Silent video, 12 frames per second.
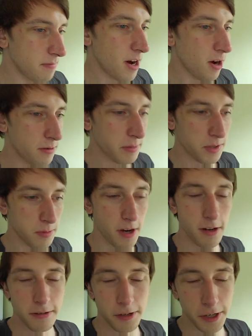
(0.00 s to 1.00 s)
home as
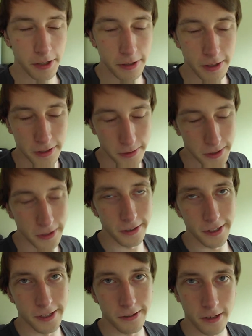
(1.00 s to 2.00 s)
well, you know, because we're
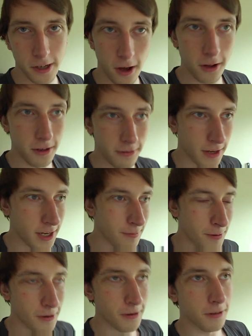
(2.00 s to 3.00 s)
not in Cardiff
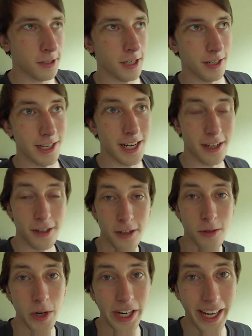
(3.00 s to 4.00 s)
anymore, because I had a
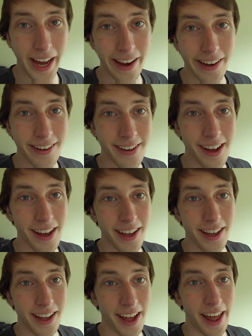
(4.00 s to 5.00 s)
good weekend
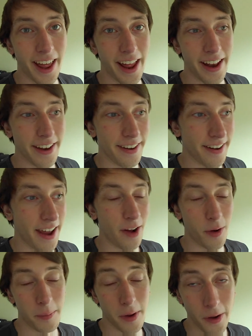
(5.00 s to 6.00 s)
and
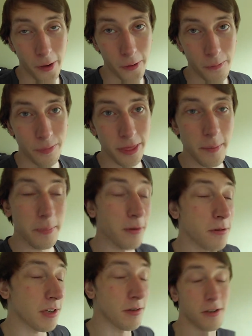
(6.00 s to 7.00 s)
now I'm home. But
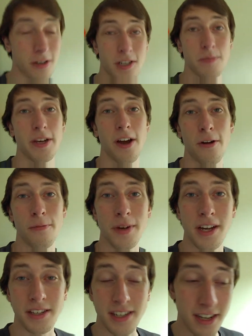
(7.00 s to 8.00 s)
also good to be home
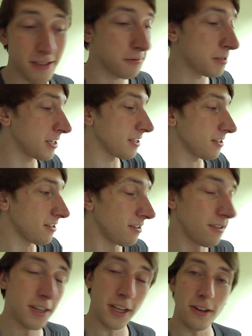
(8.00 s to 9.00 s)
because now we can
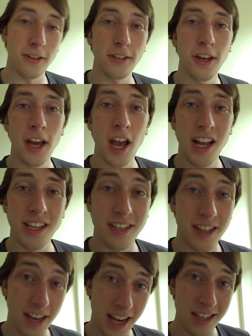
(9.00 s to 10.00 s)
start looking on
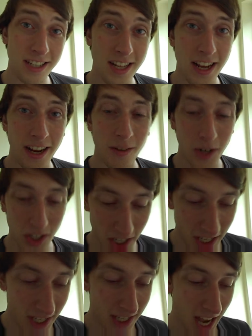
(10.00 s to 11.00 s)
to the next thing, which
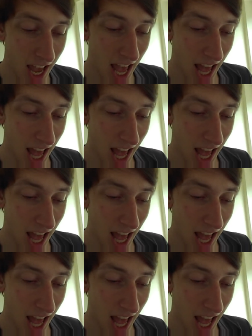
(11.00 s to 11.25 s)
is